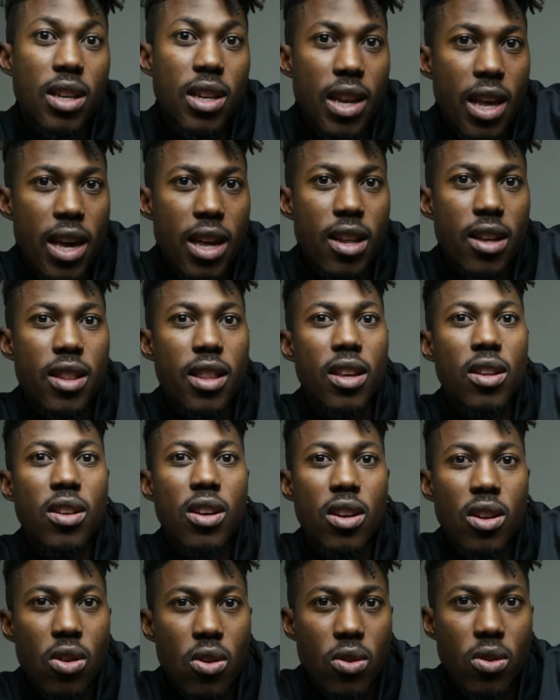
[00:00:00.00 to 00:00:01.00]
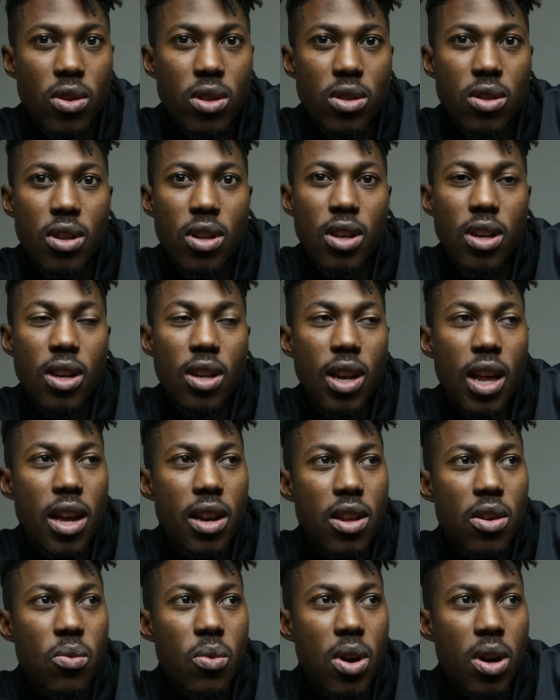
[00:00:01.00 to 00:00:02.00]
the data to go into the
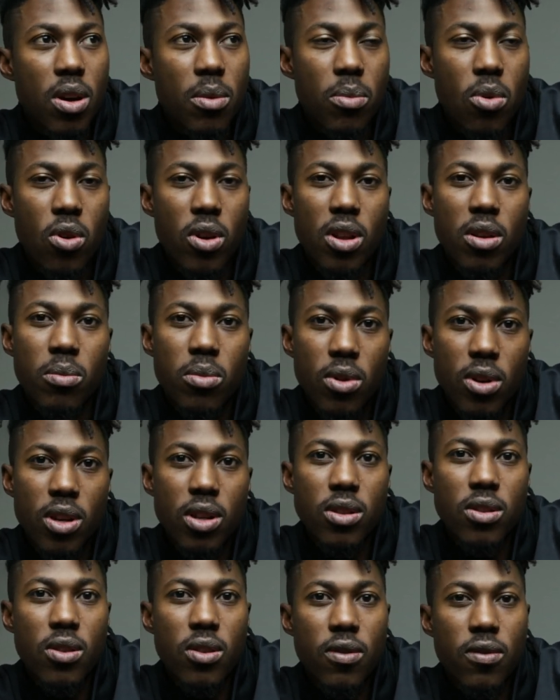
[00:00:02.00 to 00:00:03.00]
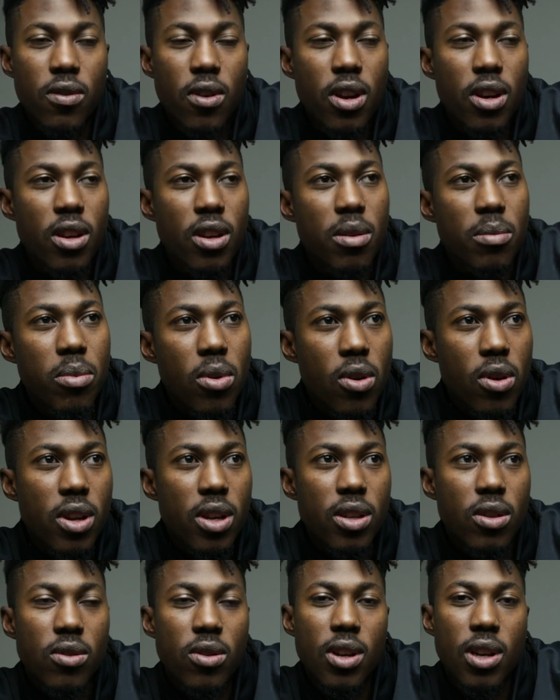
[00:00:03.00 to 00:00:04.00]
Lightning Web component, pull it into the front end
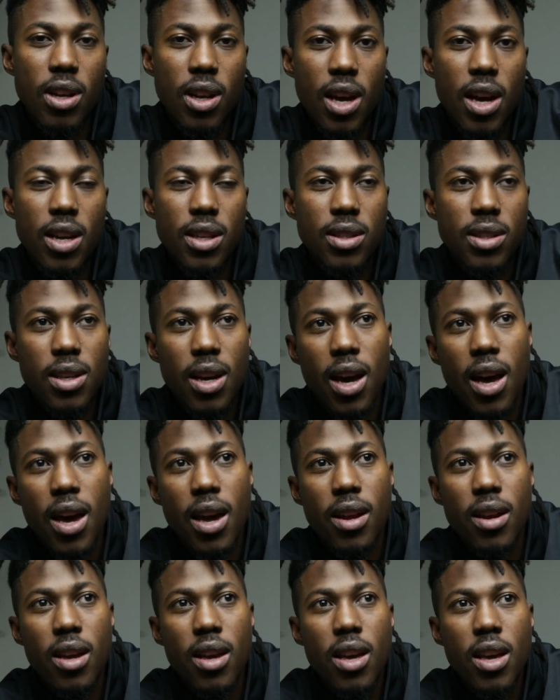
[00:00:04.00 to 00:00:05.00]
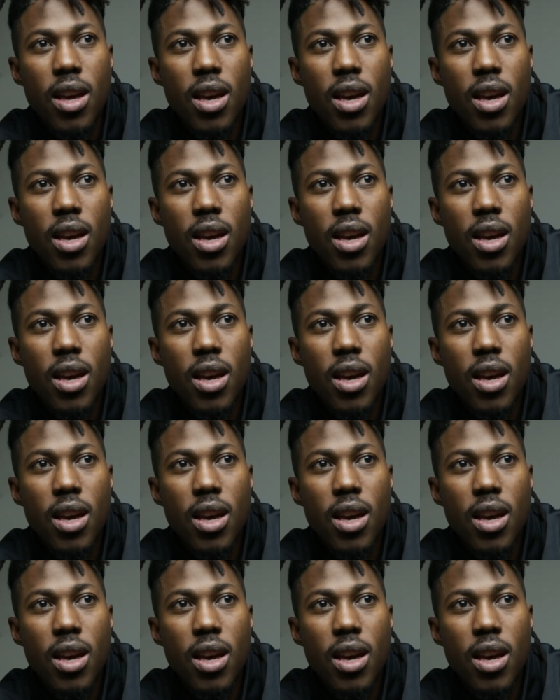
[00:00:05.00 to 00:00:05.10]
component on the client side.